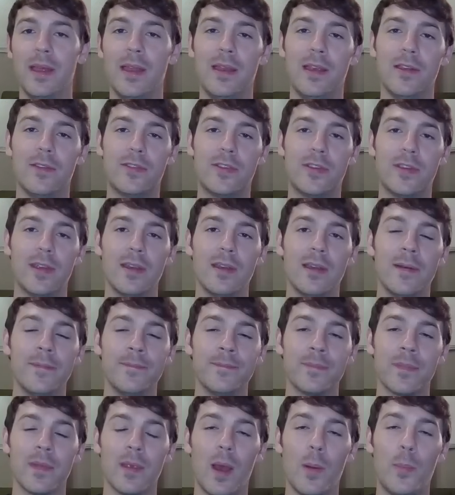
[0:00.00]
It is
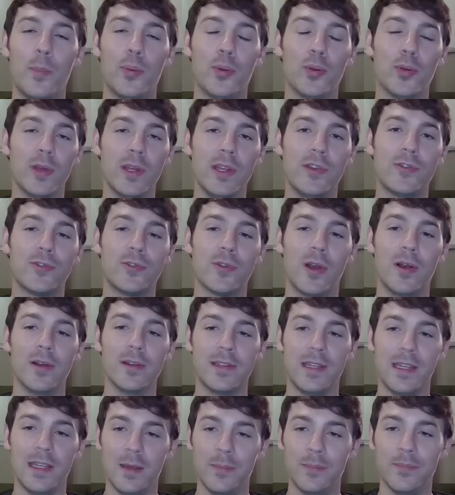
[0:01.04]
a pretty strong
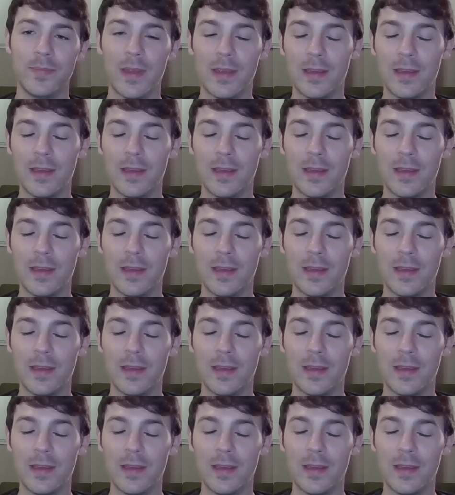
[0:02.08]
team.